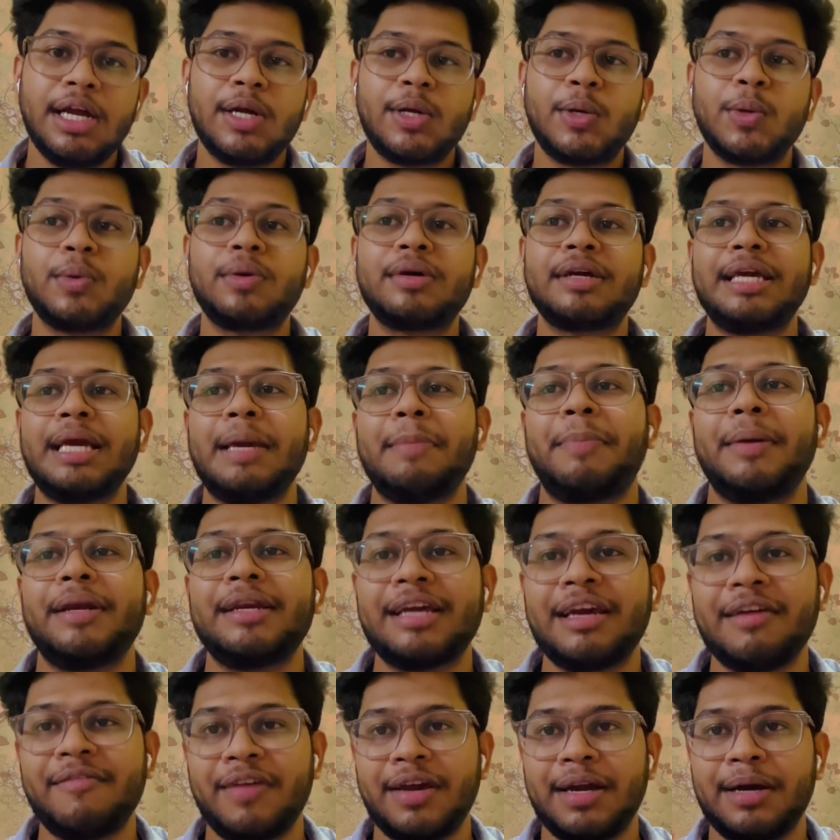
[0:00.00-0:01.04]
to keep on
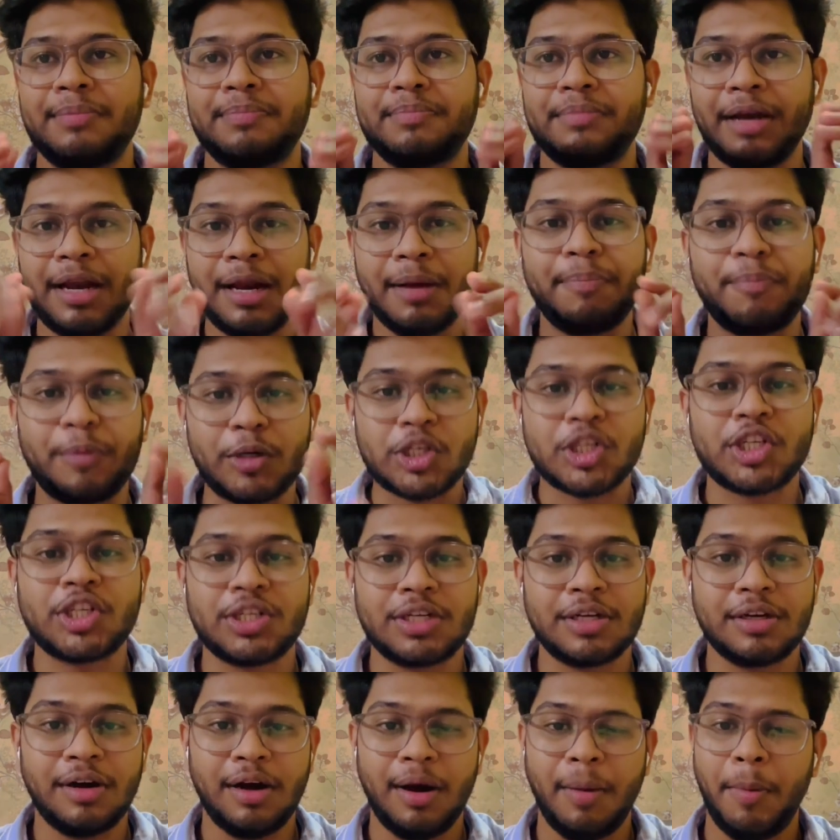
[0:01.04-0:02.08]
giving a little push
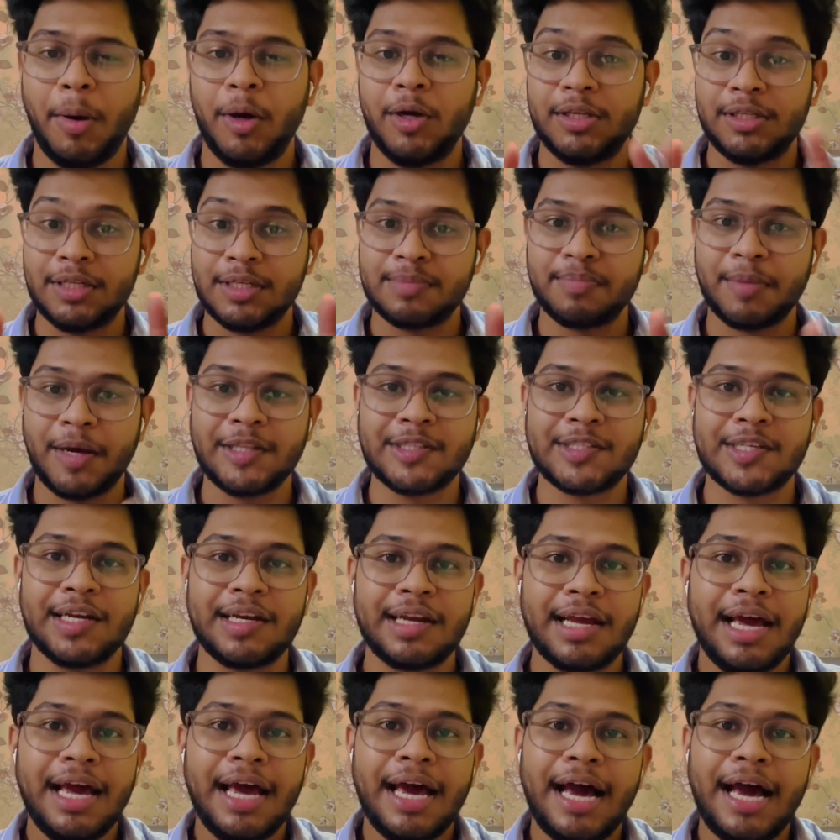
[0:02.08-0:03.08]
about this mindset,